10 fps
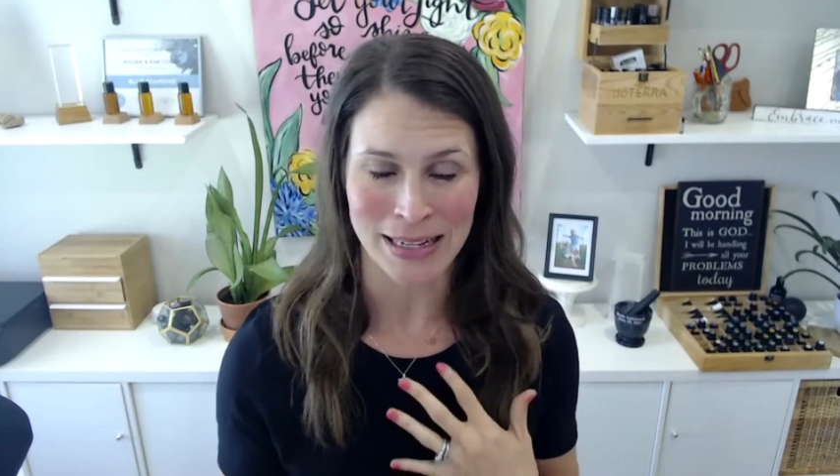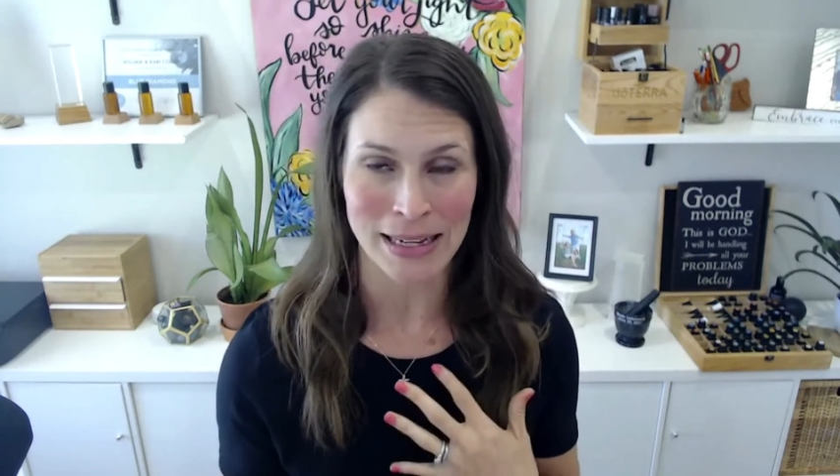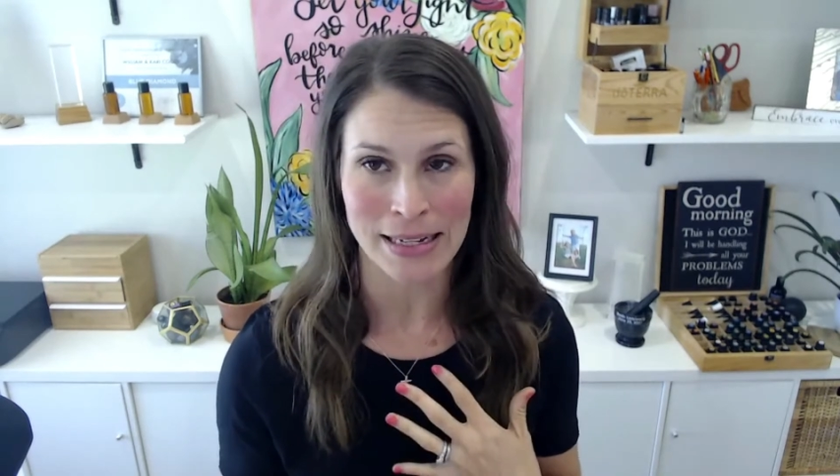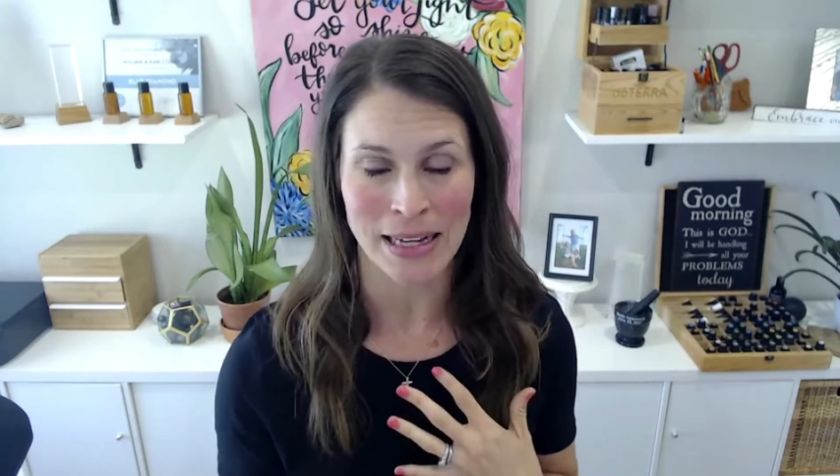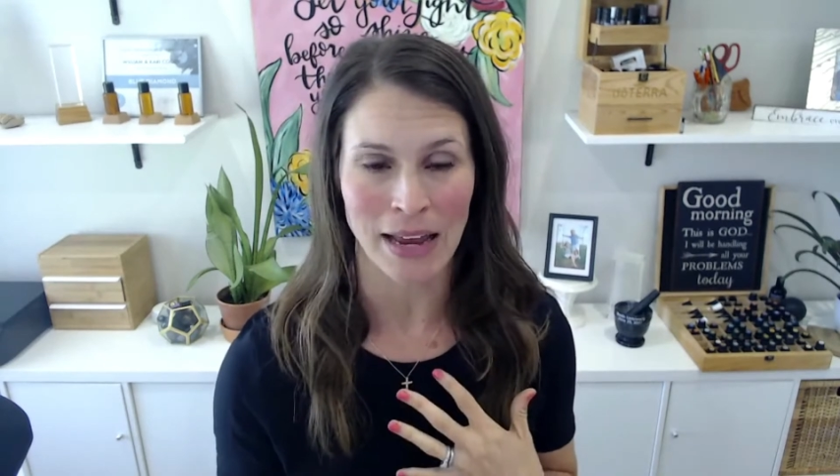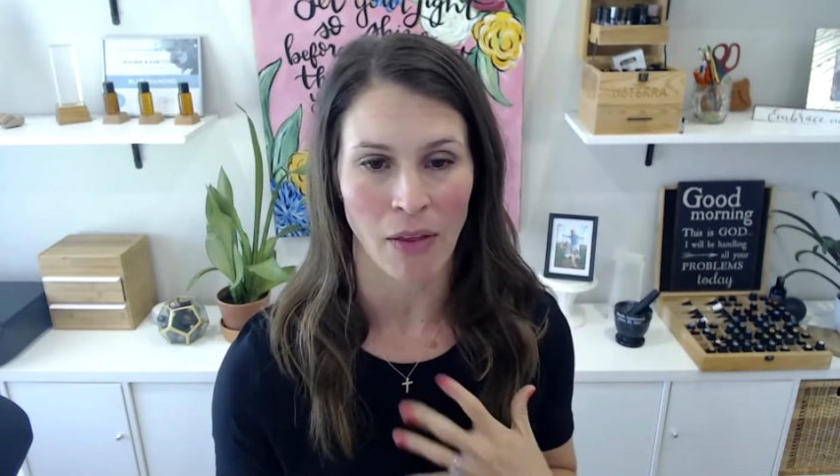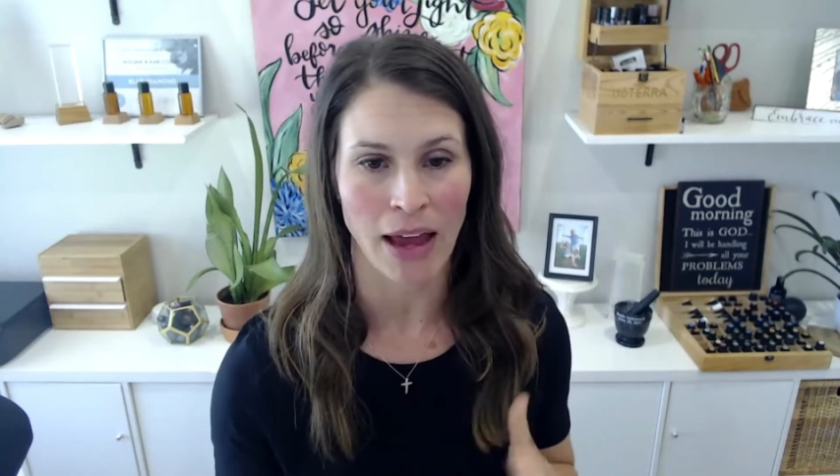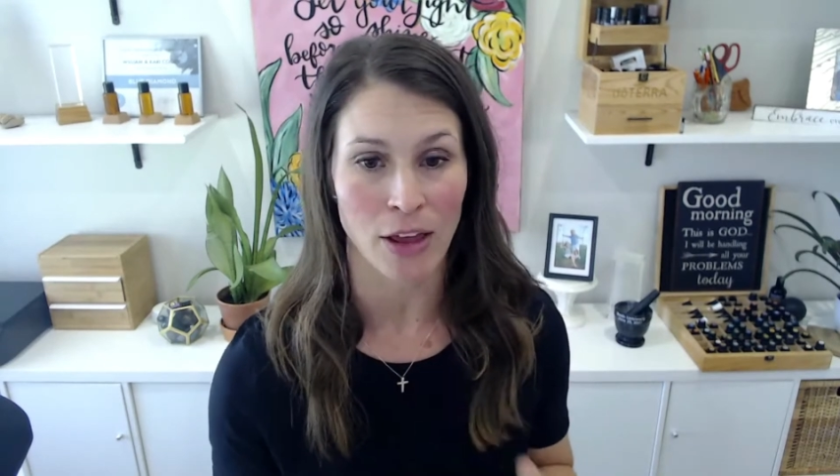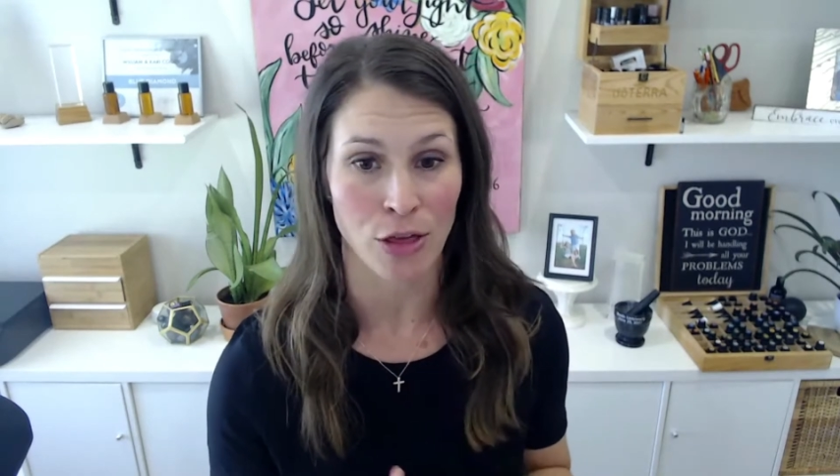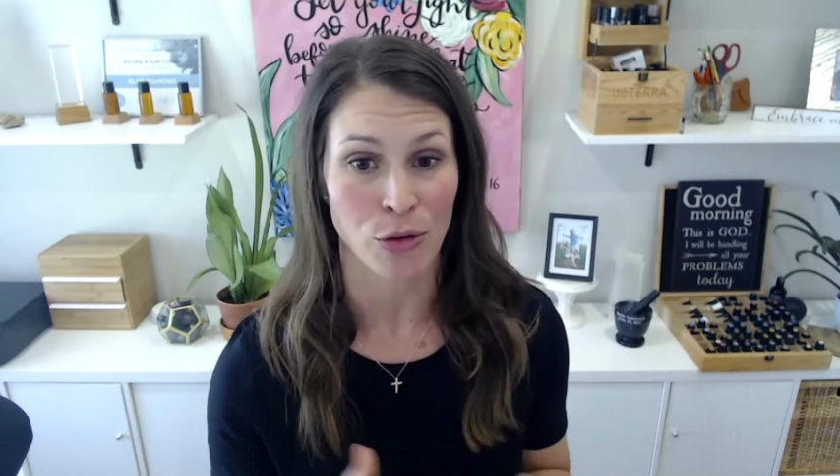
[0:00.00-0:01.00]
Let's say
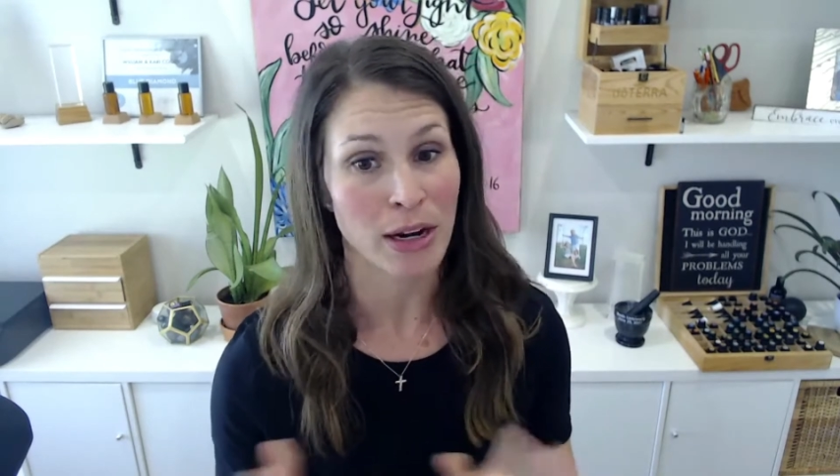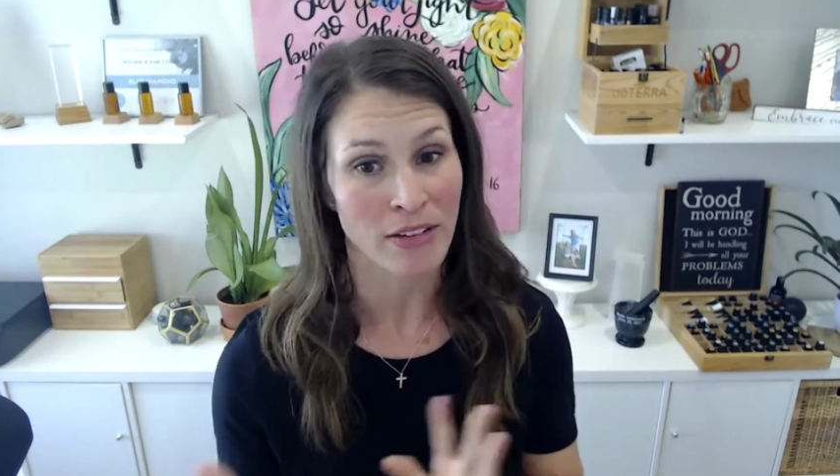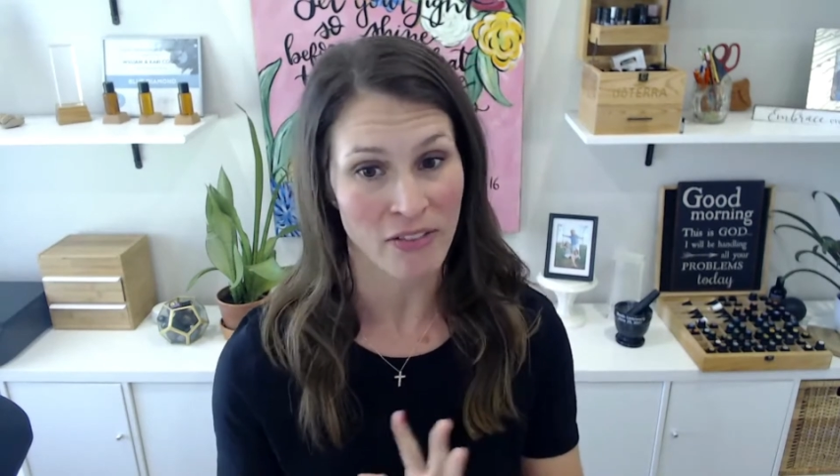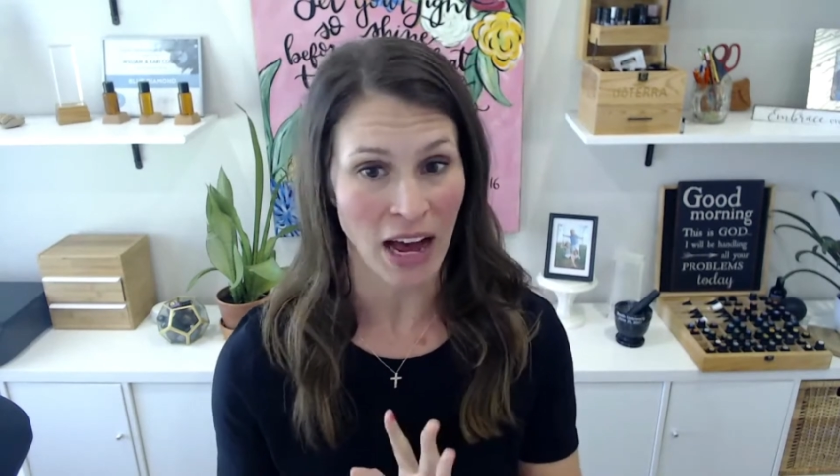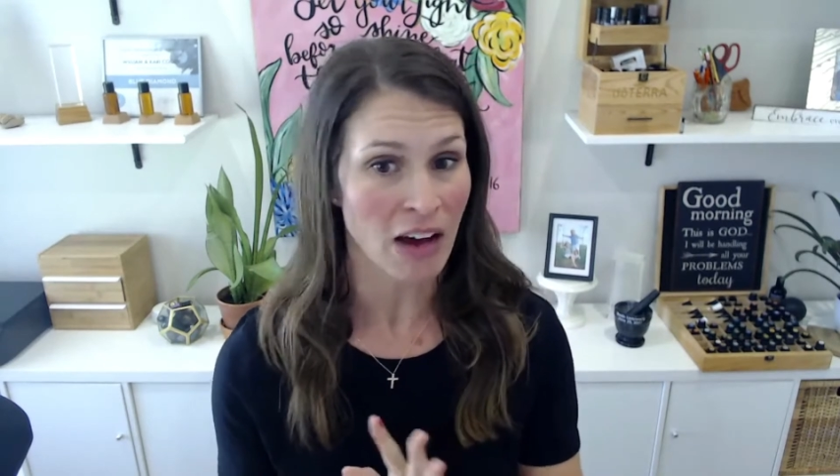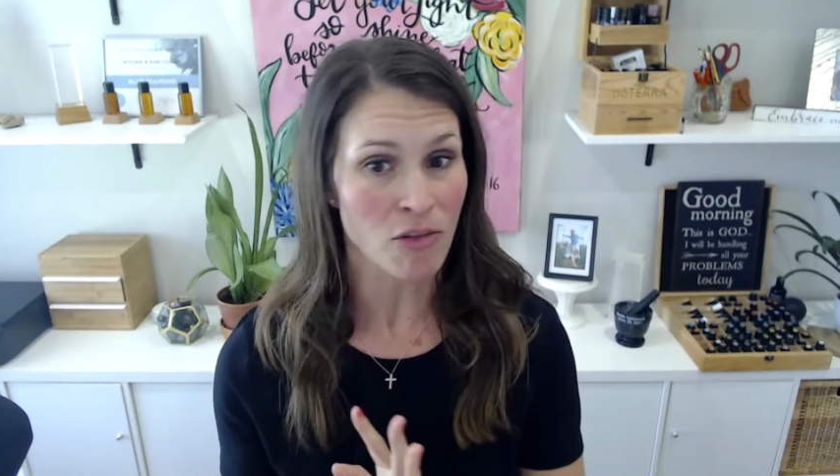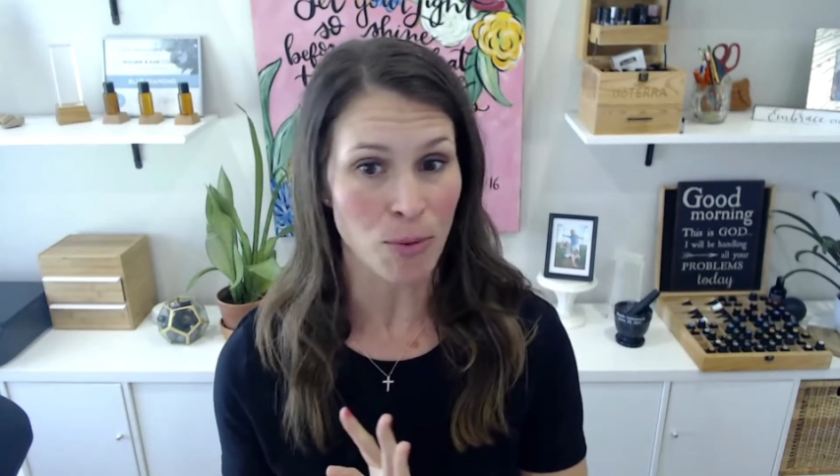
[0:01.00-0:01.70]
like 3 to 5